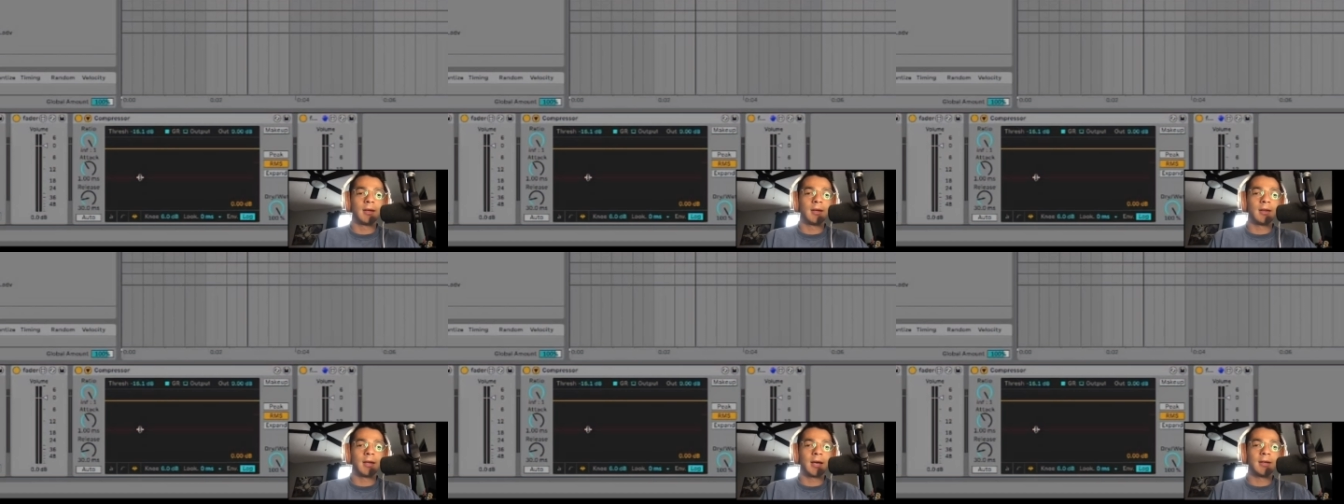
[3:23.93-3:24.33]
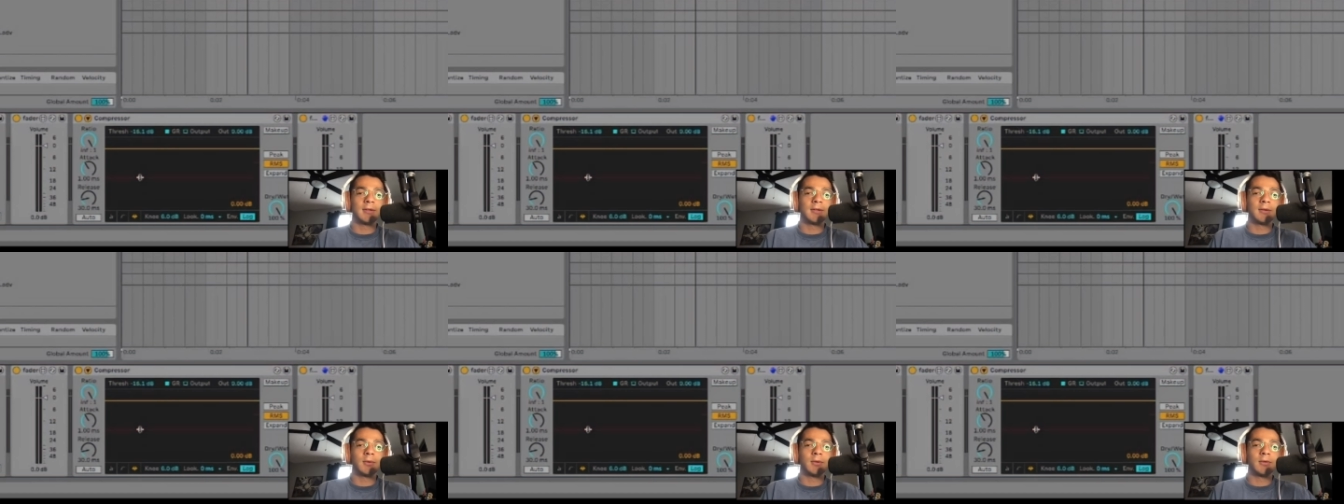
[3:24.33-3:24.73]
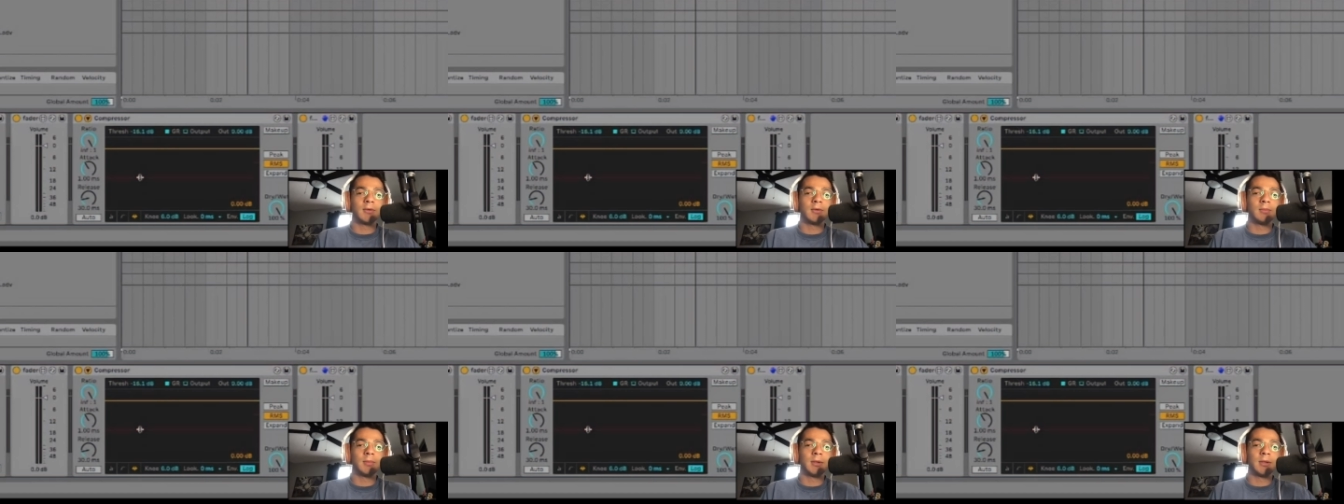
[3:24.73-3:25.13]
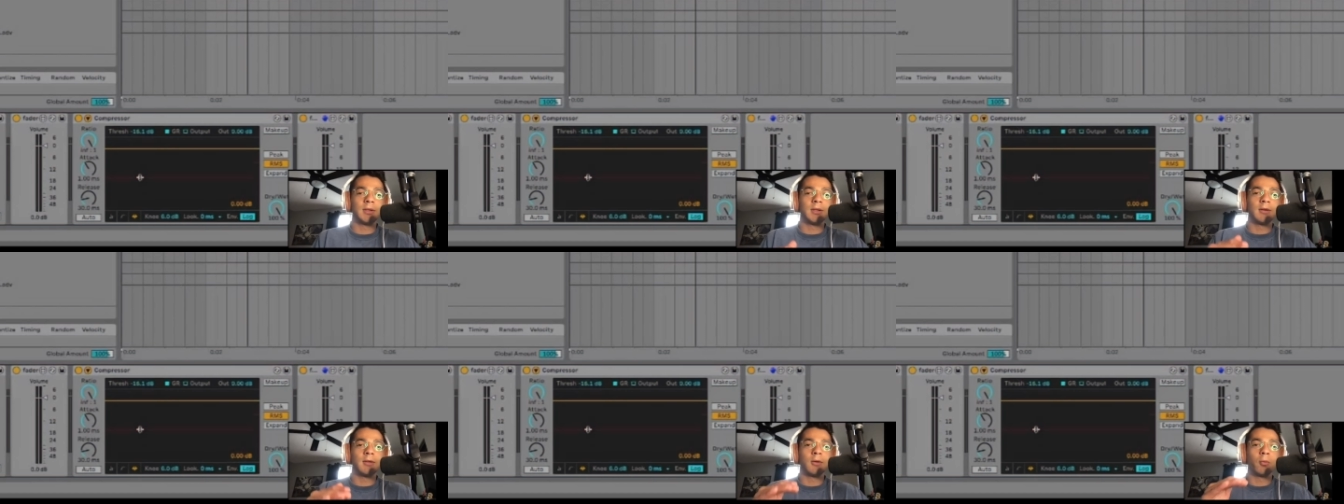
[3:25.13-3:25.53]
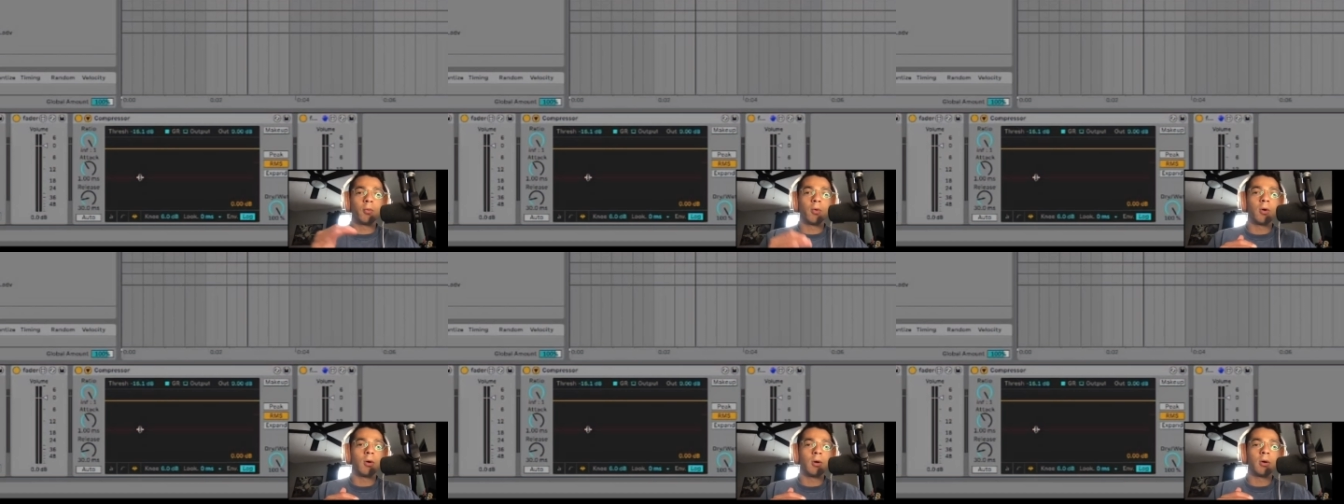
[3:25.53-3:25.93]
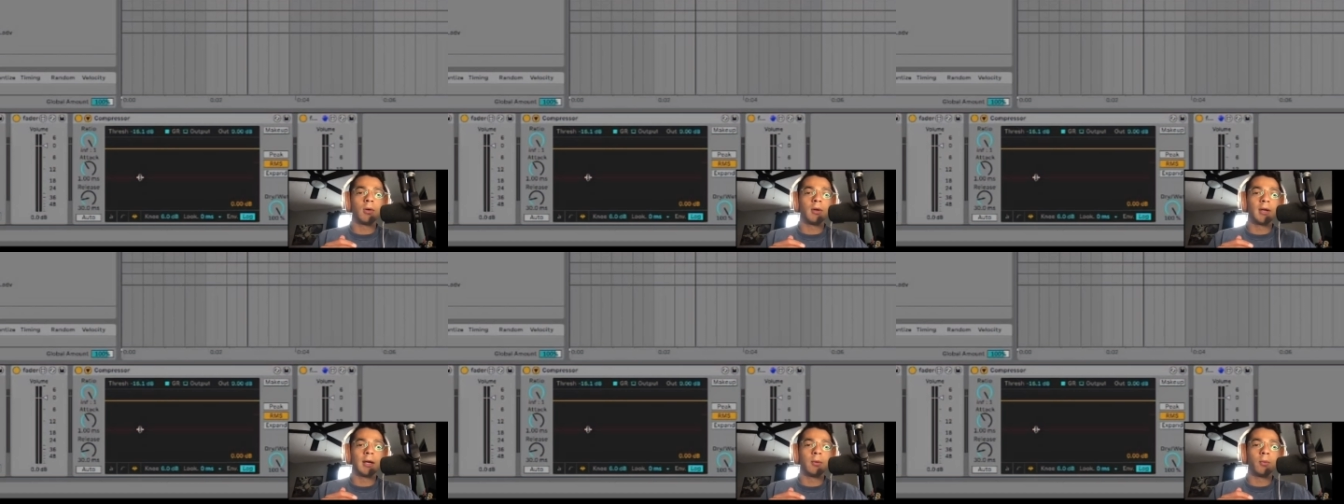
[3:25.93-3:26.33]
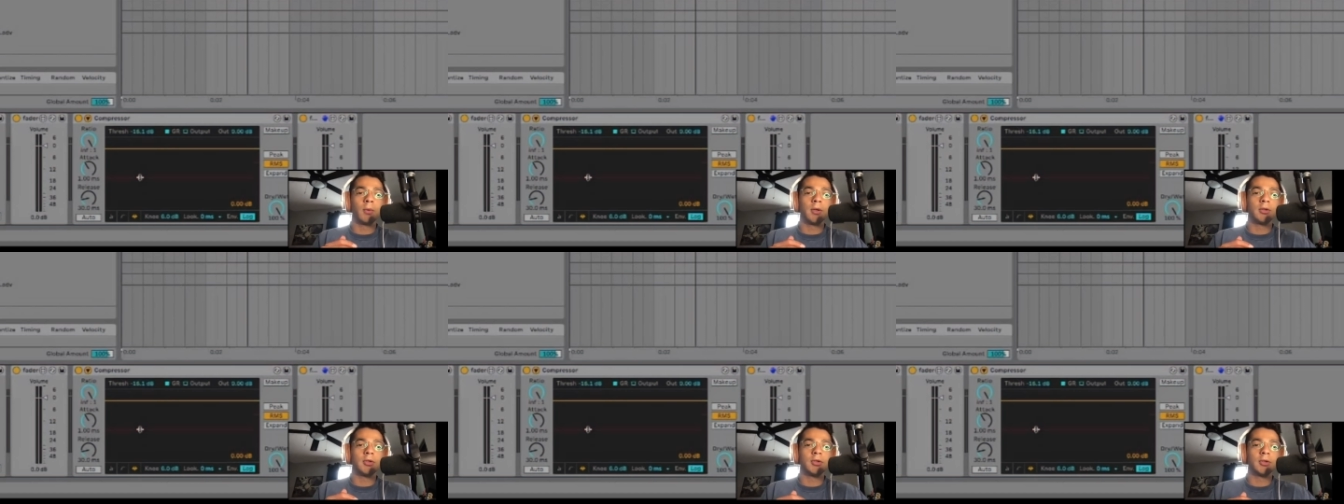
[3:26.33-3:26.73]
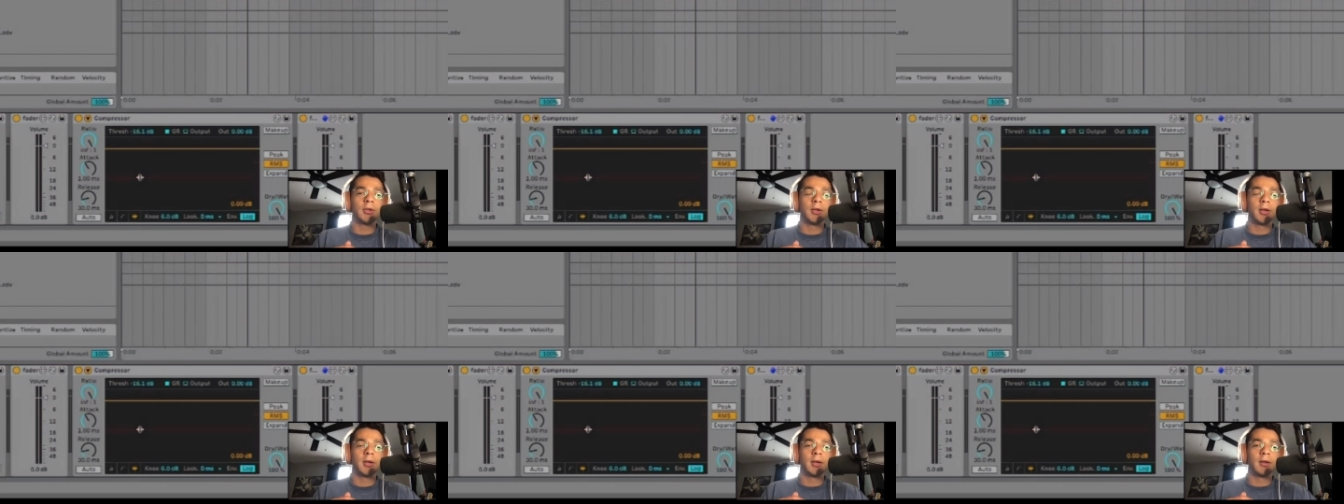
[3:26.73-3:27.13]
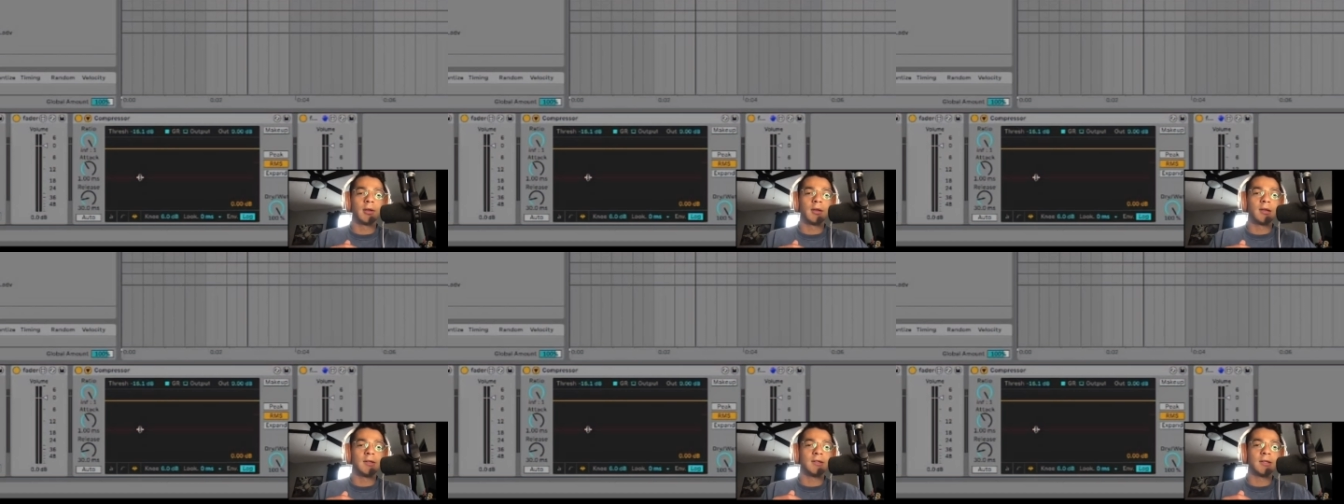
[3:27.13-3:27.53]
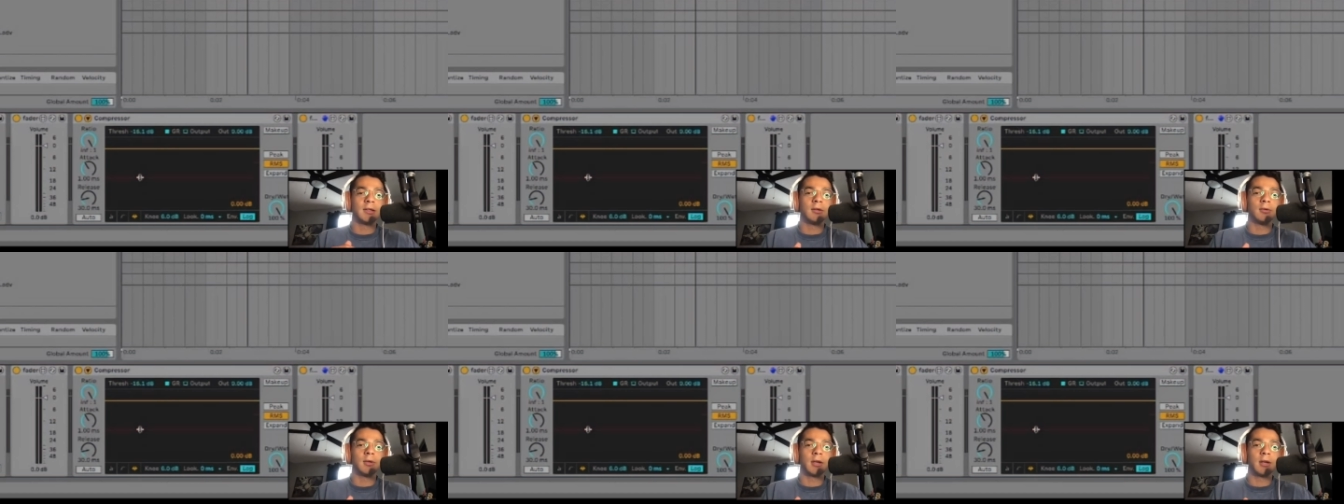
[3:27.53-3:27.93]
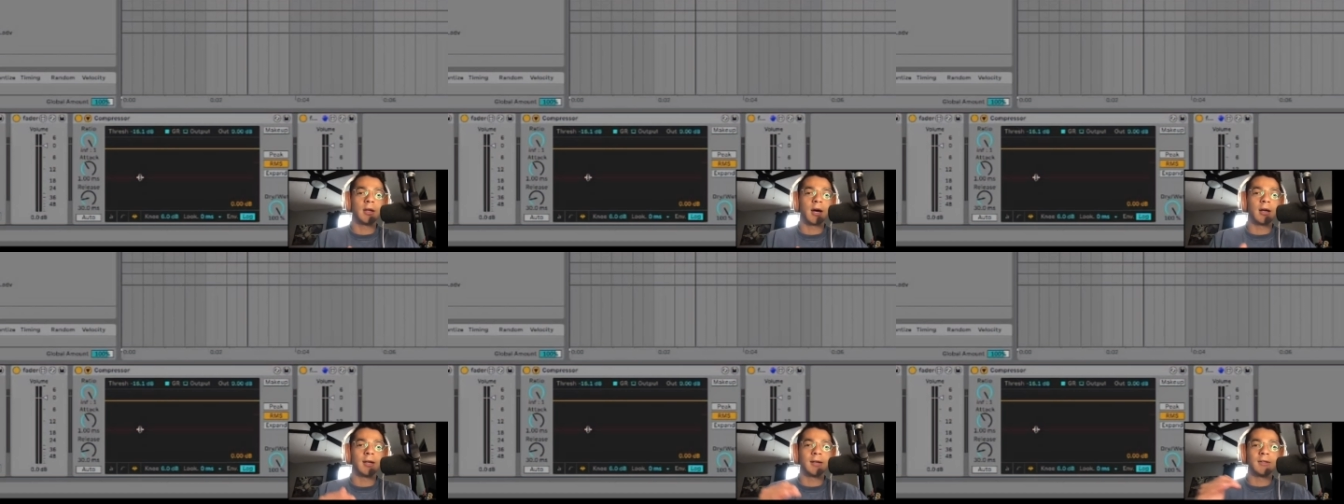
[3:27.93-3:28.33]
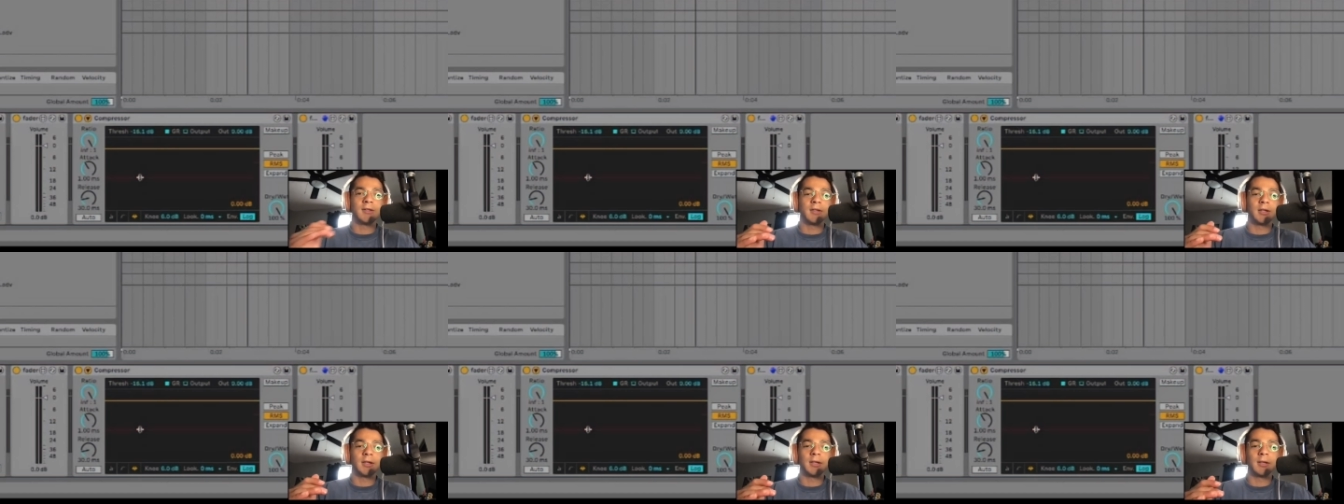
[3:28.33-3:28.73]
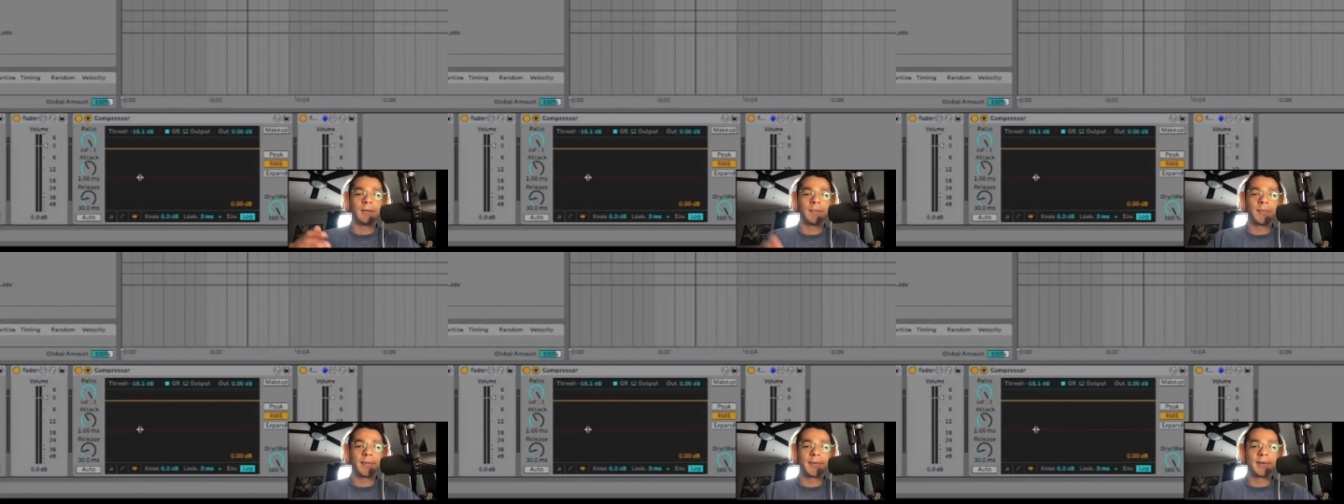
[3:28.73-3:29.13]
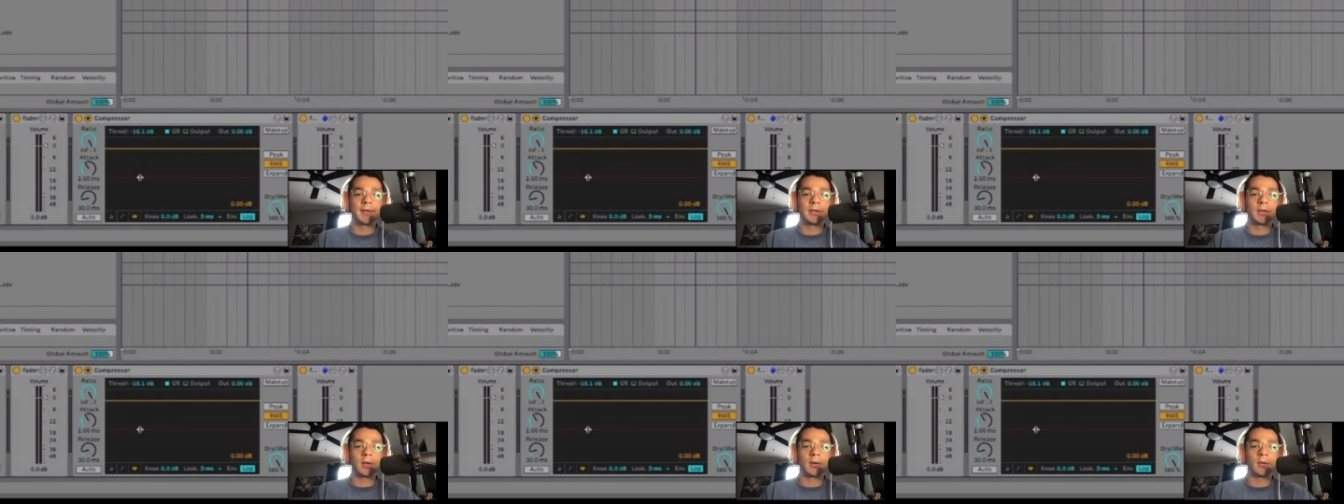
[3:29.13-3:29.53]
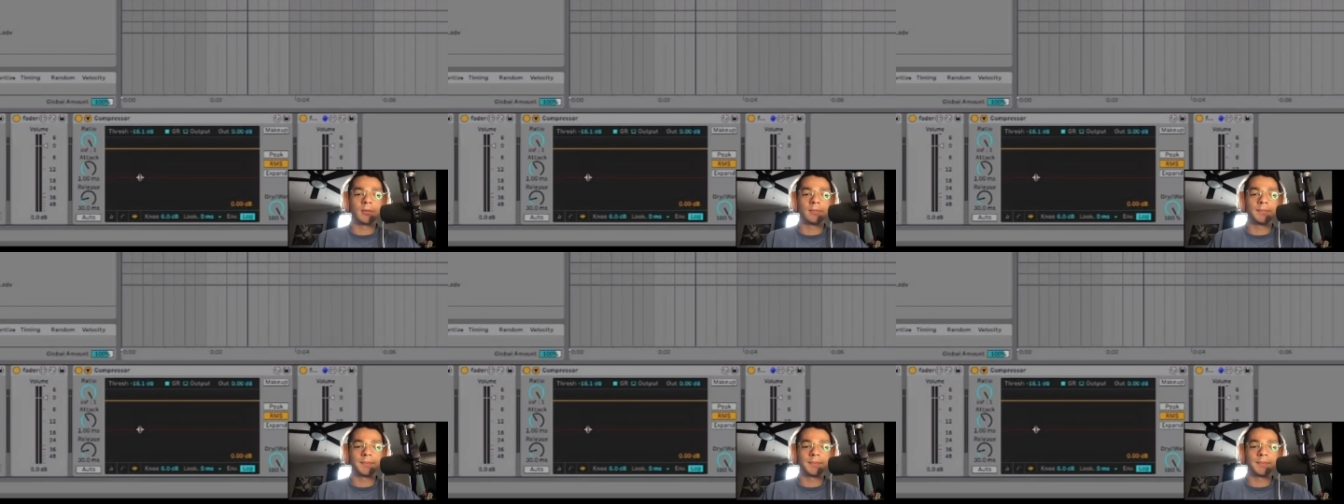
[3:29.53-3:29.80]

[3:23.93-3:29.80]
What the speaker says: that is going to be the wall at which the signal cannot exceed. So